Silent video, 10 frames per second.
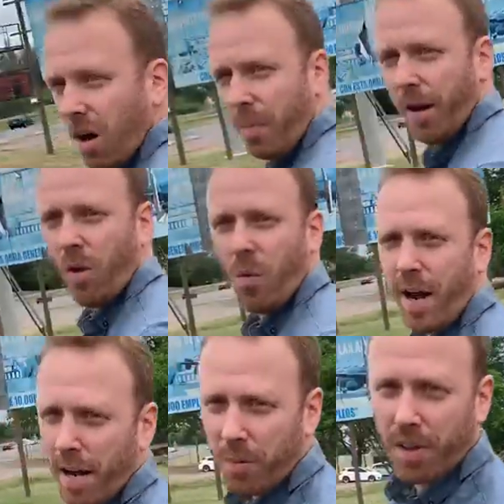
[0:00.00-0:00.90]
Hope I don't
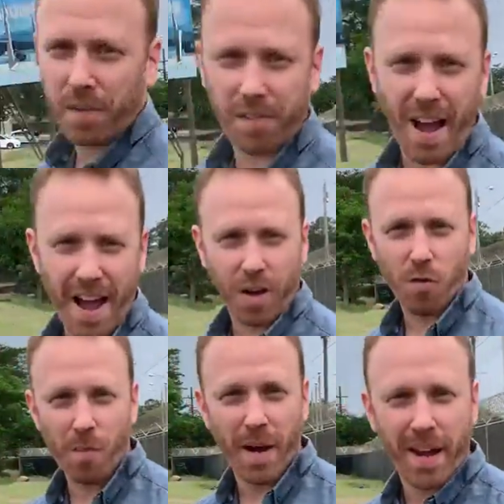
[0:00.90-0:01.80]
wind up with a sack
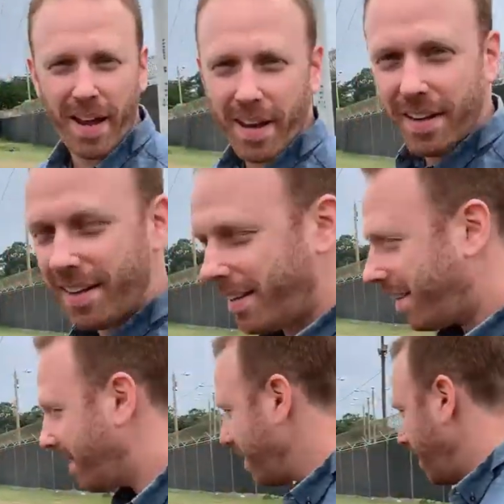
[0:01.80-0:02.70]
over my head.
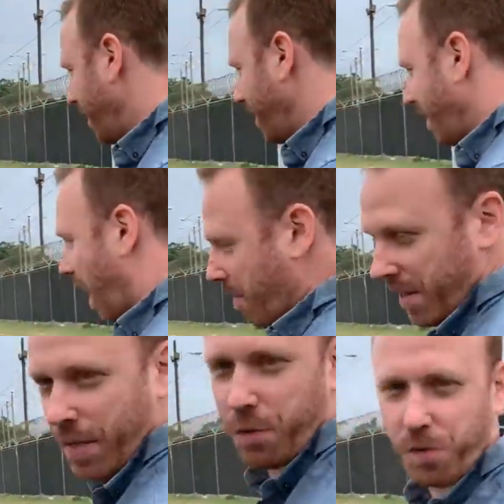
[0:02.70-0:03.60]
I
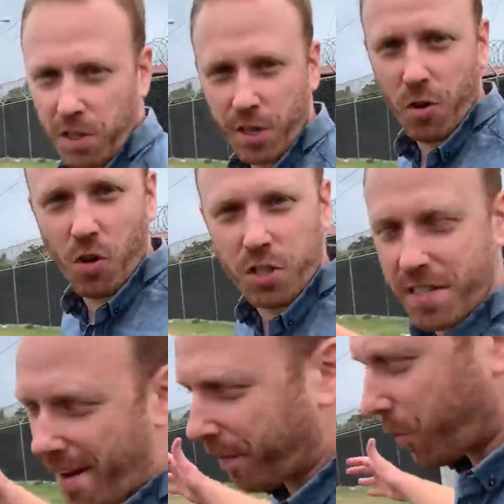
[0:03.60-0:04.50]
mean, this was a literal
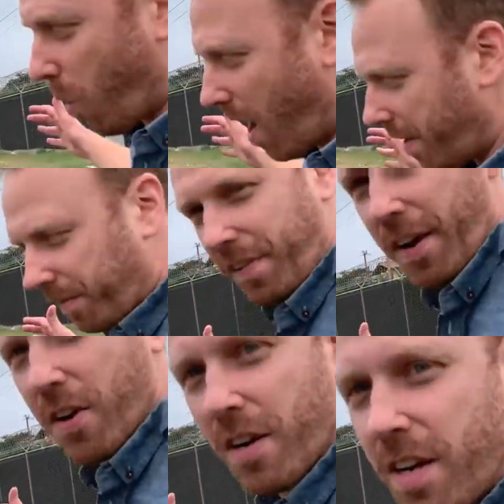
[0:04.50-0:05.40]
death squad
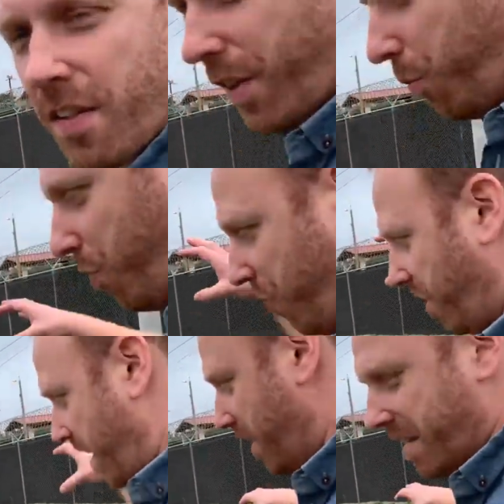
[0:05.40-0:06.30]
center. This was
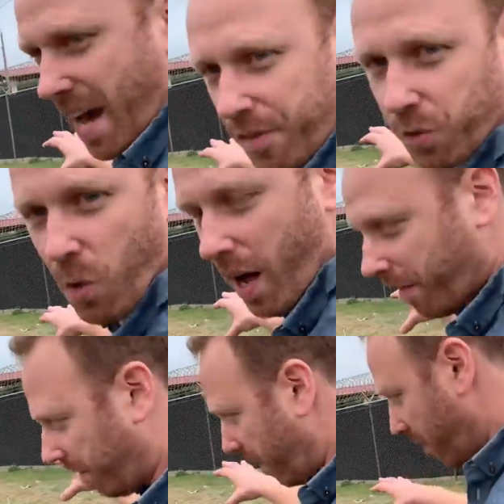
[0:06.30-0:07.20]
the death
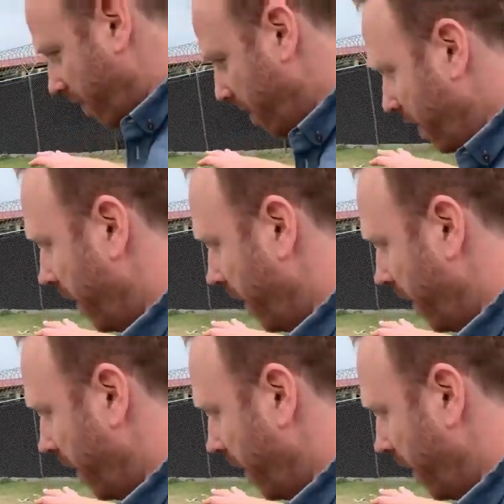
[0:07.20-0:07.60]
squad center